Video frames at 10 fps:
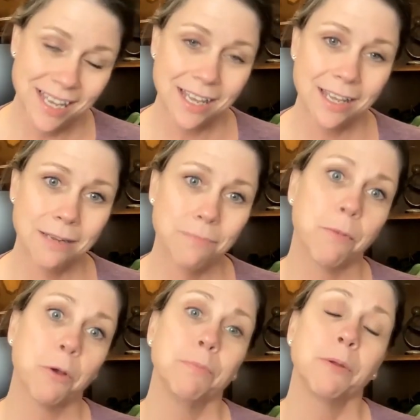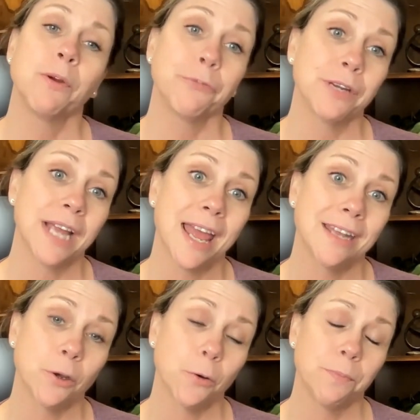in both midwifery
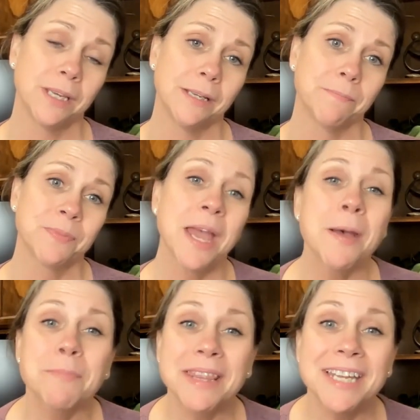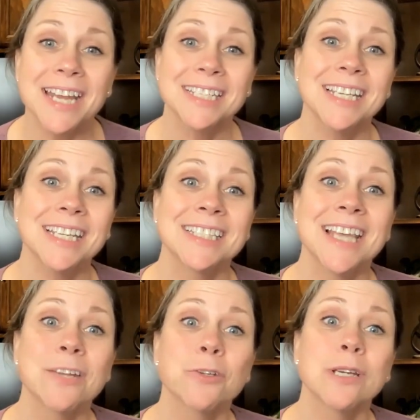and OB. By the 19th
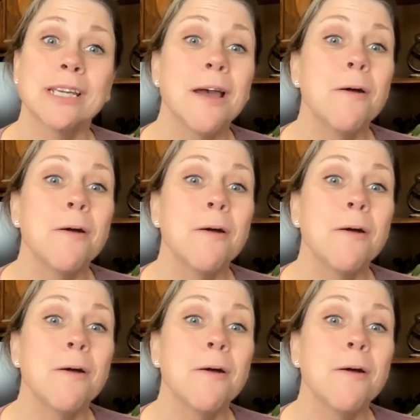century,